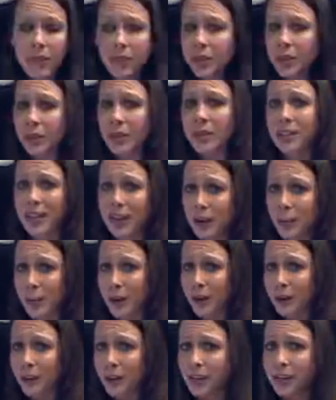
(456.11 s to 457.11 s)
So it's not a
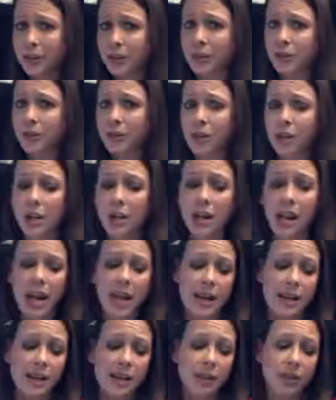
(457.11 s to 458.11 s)
perfect solution.
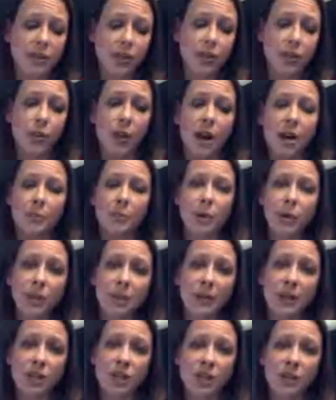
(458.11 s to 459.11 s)
Uh, you are pretty
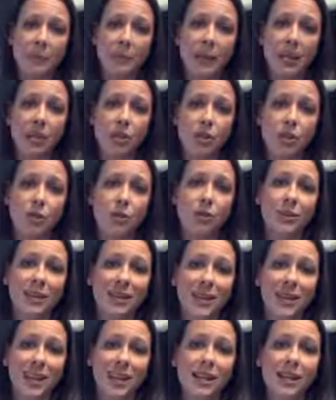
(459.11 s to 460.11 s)
much committed to
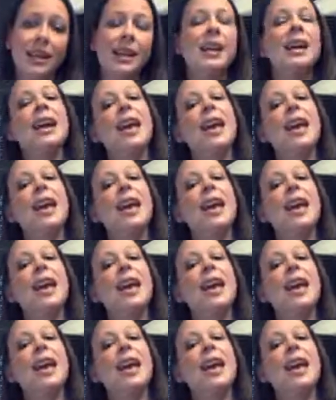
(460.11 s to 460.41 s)
sitting